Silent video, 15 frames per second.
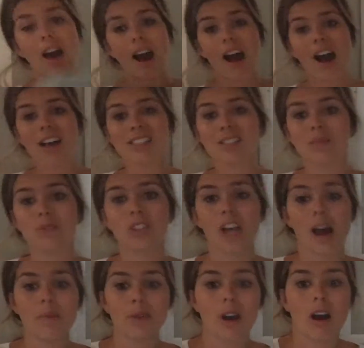Awesome
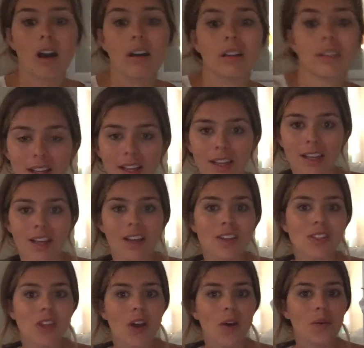job, y'all.
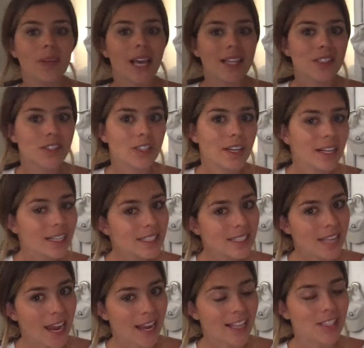So yesterday in
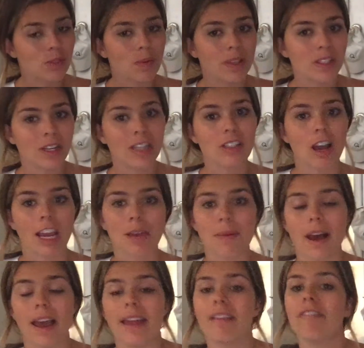science, we started talking
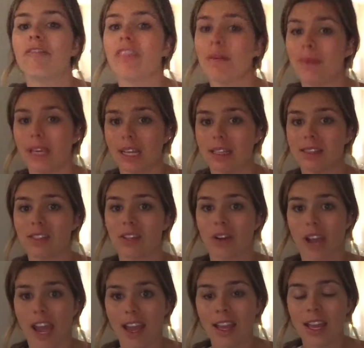about amphibians,
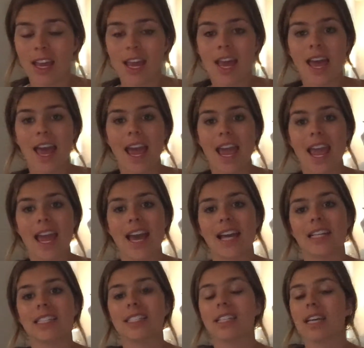okay?
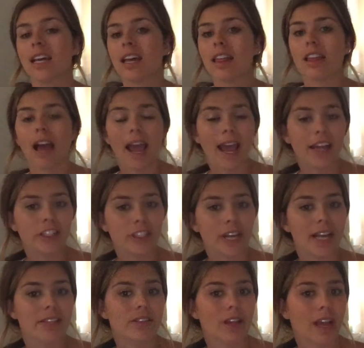And I had you
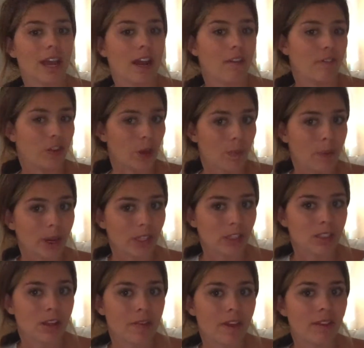guys look at a few pictures
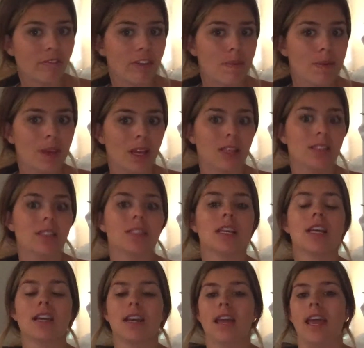of amphibians,
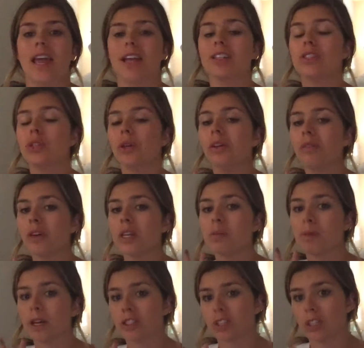and two of those
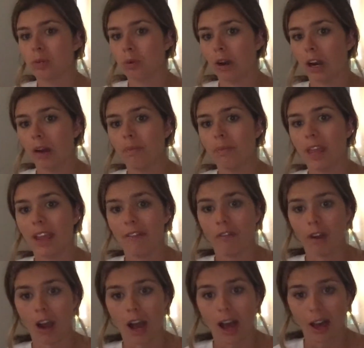pictures were a
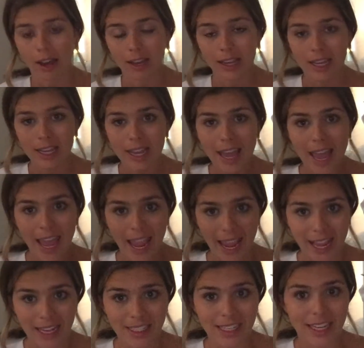frog
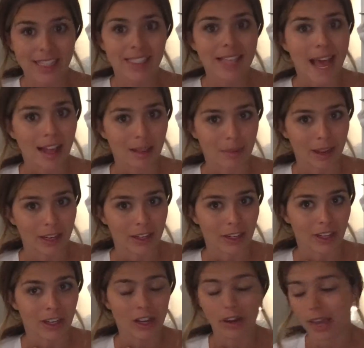and a salamander,
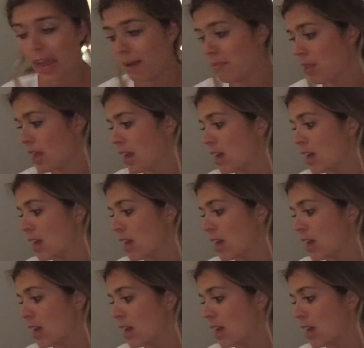okay?